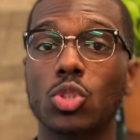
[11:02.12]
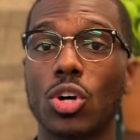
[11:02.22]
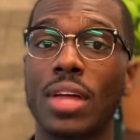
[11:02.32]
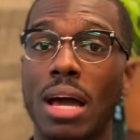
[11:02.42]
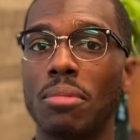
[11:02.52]

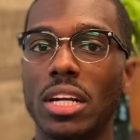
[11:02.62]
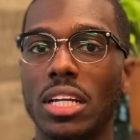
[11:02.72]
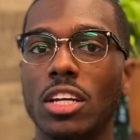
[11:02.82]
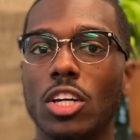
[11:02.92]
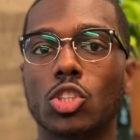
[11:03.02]
all that
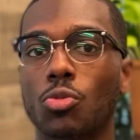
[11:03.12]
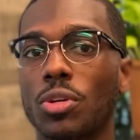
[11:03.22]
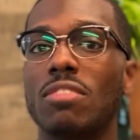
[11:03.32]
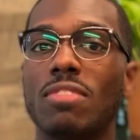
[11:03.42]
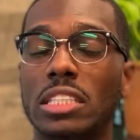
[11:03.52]
money to
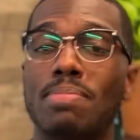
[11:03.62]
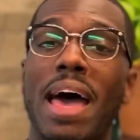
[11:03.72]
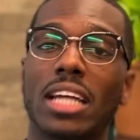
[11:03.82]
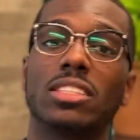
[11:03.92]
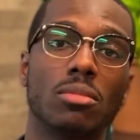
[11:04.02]
reinvest
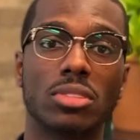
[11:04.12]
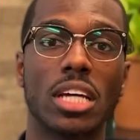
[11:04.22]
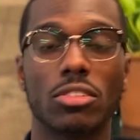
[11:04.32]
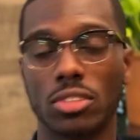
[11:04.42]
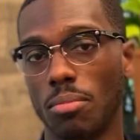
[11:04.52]
back into
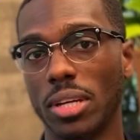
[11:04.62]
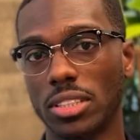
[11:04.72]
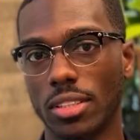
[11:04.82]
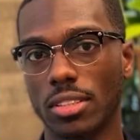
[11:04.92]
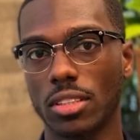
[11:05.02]
themselves and the
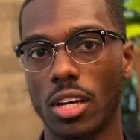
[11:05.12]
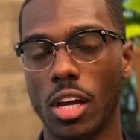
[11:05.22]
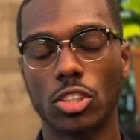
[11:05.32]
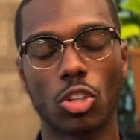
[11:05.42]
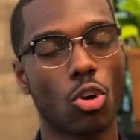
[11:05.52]
business.
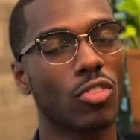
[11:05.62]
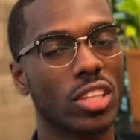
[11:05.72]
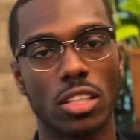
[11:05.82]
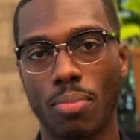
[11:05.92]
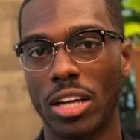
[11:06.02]
So it all
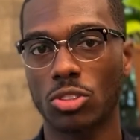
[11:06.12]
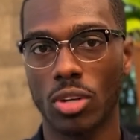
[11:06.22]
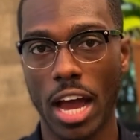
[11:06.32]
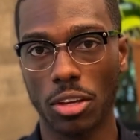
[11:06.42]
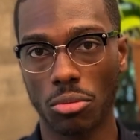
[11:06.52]
really depends on
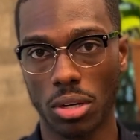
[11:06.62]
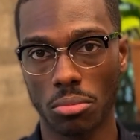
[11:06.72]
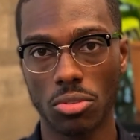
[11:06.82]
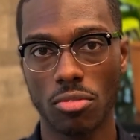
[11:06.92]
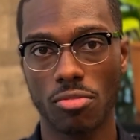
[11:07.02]
how you want to
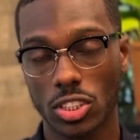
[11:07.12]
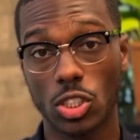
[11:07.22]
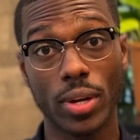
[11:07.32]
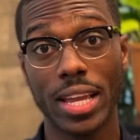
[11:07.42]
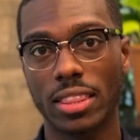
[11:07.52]
move.
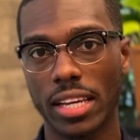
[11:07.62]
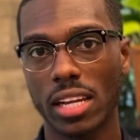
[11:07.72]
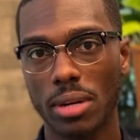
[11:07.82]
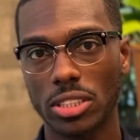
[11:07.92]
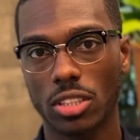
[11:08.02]
So again, think
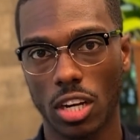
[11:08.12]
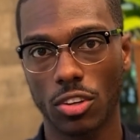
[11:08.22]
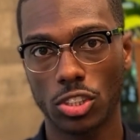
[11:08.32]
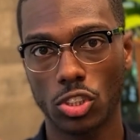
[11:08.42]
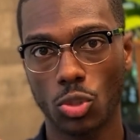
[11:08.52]
about your
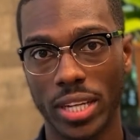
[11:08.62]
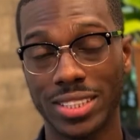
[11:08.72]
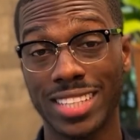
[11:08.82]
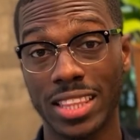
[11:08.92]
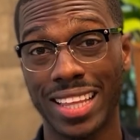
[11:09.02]
current
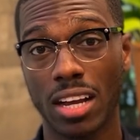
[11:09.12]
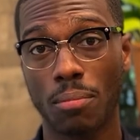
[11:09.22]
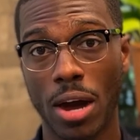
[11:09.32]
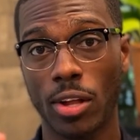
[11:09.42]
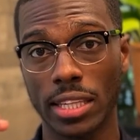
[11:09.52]
situation and think
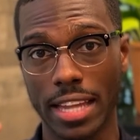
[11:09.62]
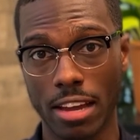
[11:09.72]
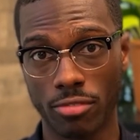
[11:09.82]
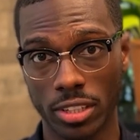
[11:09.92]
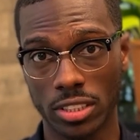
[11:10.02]
about
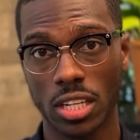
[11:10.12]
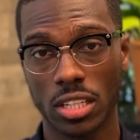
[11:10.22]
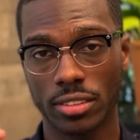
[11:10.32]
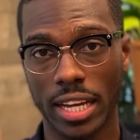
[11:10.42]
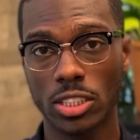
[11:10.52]
leverage.
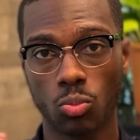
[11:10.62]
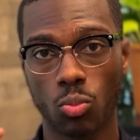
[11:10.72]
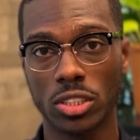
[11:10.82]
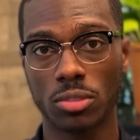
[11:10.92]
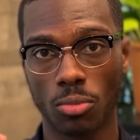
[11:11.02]
That's
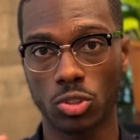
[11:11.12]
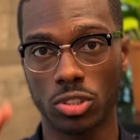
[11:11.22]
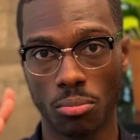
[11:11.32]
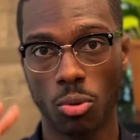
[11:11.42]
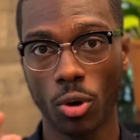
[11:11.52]
what's most
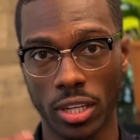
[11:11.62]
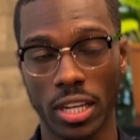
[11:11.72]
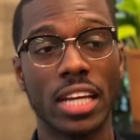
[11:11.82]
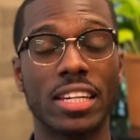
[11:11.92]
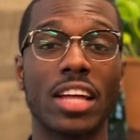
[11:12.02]
important.
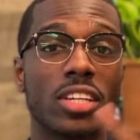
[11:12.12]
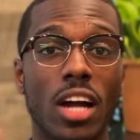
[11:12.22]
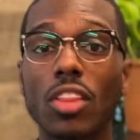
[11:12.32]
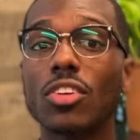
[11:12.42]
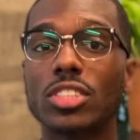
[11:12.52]
Now, the
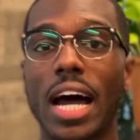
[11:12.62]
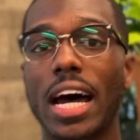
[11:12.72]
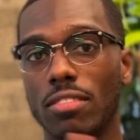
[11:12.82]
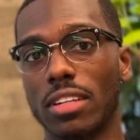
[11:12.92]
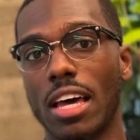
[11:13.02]
other
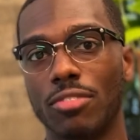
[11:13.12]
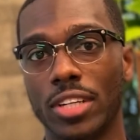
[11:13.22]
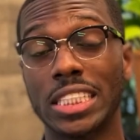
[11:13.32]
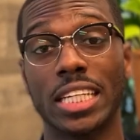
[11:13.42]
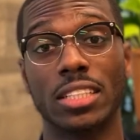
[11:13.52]
side of
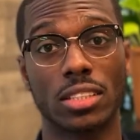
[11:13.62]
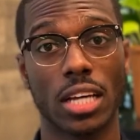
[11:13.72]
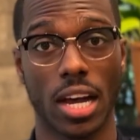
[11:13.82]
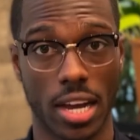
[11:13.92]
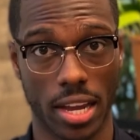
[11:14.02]
leverage is
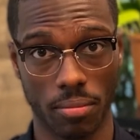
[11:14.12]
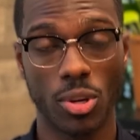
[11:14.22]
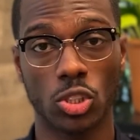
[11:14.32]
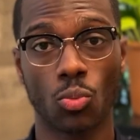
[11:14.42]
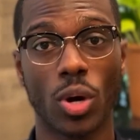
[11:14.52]
time.
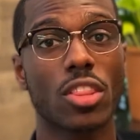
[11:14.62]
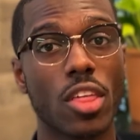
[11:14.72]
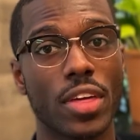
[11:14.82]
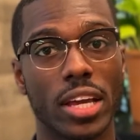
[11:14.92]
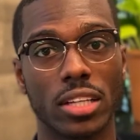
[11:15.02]
Because one of the
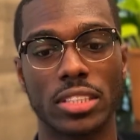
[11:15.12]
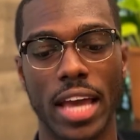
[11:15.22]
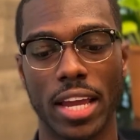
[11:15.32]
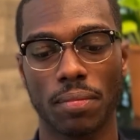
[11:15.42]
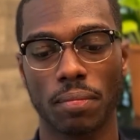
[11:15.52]
things
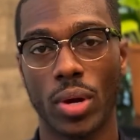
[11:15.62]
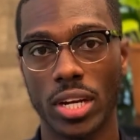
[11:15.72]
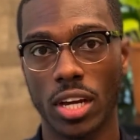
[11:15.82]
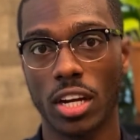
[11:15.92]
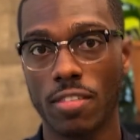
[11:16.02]
that,
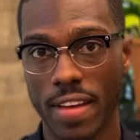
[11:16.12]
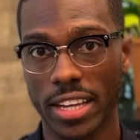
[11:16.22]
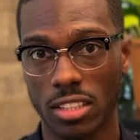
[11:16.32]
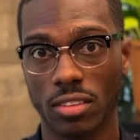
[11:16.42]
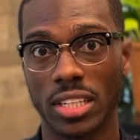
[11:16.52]
when done
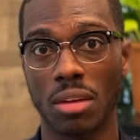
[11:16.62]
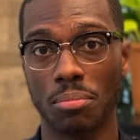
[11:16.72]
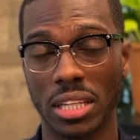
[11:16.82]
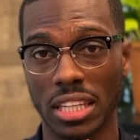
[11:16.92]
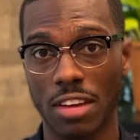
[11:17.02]
effectively, can
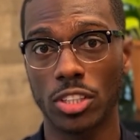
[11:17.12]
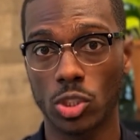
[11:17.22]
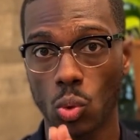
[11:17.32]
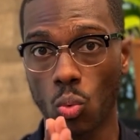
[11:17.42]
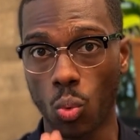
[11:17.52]
be
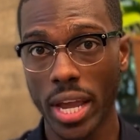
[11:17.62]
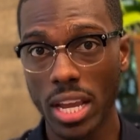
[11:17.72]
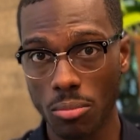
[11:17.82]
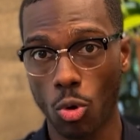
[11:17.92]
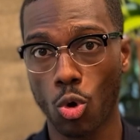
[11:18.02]
leveraged
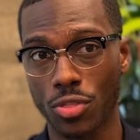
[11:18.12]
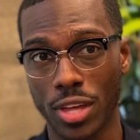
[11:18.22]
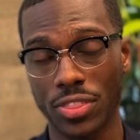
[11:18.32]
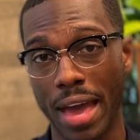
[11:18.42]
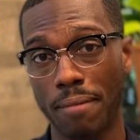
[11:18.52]
way more
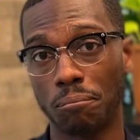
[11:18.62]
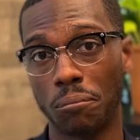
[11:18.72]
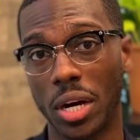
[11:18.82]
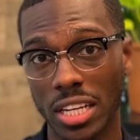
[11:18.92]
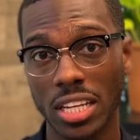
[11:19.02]
than that
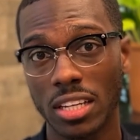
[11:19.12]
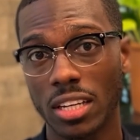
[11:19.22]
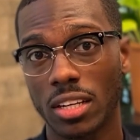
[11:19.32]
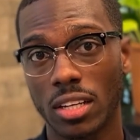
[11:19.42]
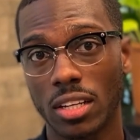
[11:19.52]
money,
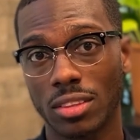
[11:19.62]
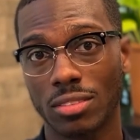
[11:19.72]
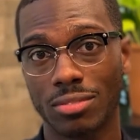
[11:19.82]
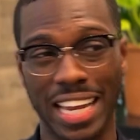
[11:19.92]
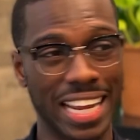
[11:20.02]

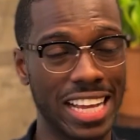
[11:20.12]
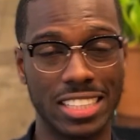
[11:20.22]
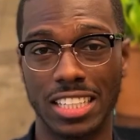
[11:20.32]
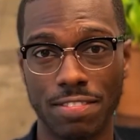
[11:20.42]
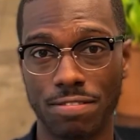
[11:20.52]
that
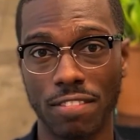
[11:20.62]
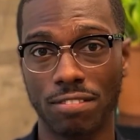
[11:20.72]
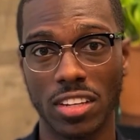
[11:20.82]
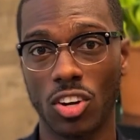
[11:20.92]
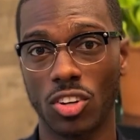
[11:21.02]

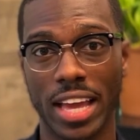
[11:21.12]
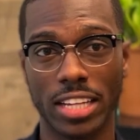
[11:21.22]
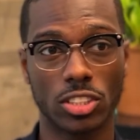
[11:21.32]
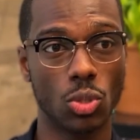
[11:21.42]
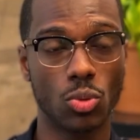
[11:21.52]
1850 or
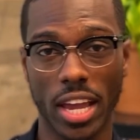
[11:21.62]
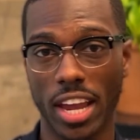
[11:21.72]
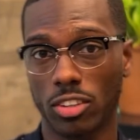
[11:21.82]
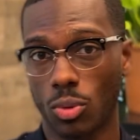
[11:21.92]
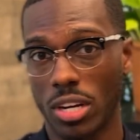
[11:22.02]
that
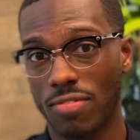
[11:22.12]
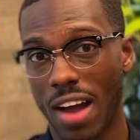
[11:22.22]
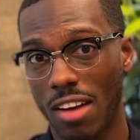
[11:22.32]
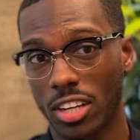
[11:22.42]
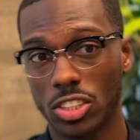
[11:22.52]
2K or
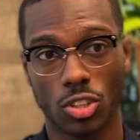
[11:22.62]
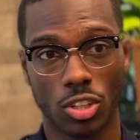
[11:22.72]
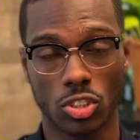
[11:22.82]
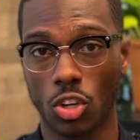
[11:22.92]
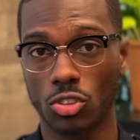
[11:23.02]
2500
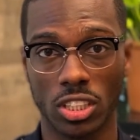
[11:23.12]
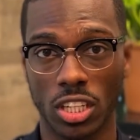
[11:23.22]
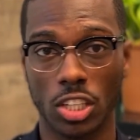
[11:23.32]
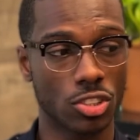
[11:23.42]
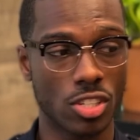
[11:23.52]
or
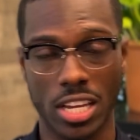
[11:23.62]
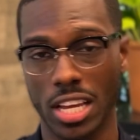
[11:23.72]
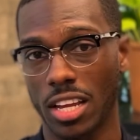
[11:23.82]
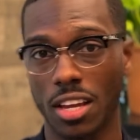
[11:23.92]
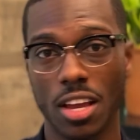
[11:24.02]
1300 you're
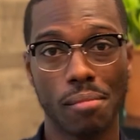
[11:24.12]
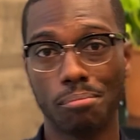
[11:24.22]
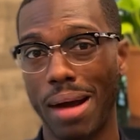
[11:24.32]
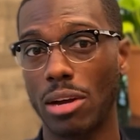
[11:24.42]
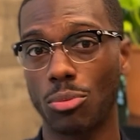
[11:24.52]
getting
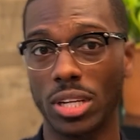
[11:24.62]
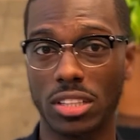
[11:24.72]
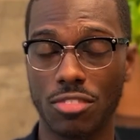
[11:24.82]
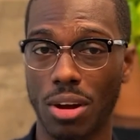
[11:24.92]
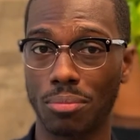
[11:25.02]

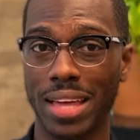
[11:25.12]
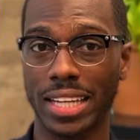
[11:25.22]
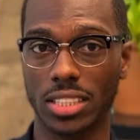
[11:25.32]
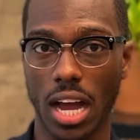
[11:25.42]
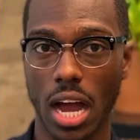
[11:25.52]
bi-weekly from
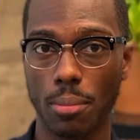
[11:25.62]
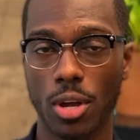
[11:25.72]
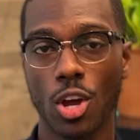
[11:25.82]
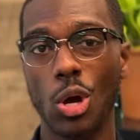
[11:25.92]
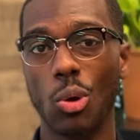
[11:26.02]
that job.
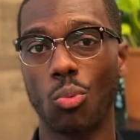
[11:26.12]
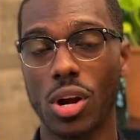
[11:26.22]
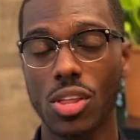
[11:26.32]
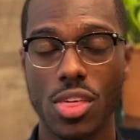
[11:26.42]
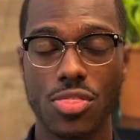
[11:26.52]

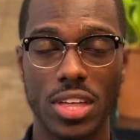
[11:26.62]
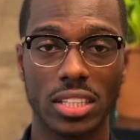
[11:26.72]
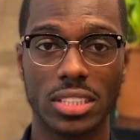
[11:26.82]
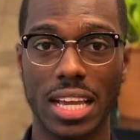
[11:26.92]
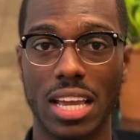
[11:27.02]
One of the
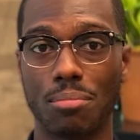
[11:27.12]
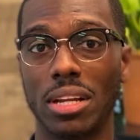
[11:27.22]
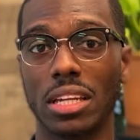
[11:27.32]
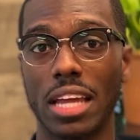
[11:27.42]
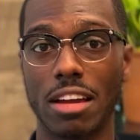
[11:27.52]
things that can
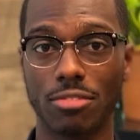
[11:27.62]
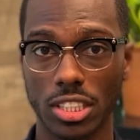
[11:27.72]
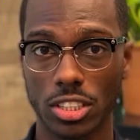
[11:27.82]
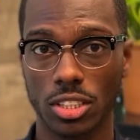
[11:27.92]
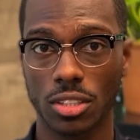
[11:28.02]
be
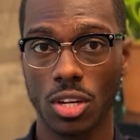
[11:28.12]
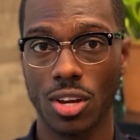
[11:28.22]
leveraged